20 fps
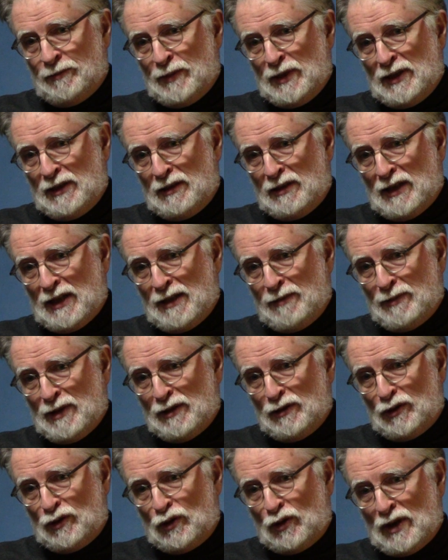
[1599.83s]
Meantime, I
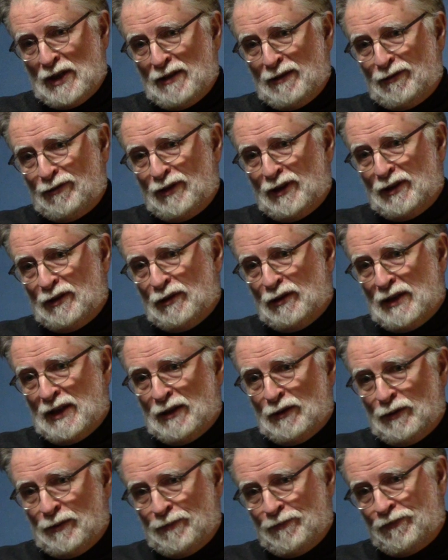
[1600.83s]
was trying to figure
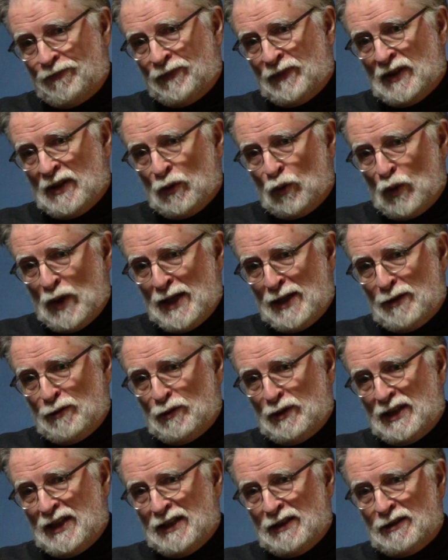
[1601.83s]
out when I
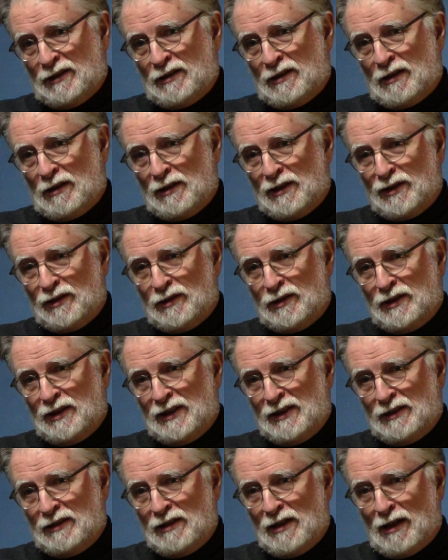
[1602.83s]
would get started on
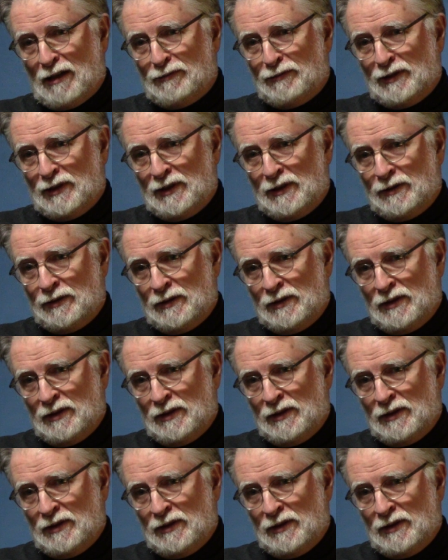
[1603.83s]
this novel.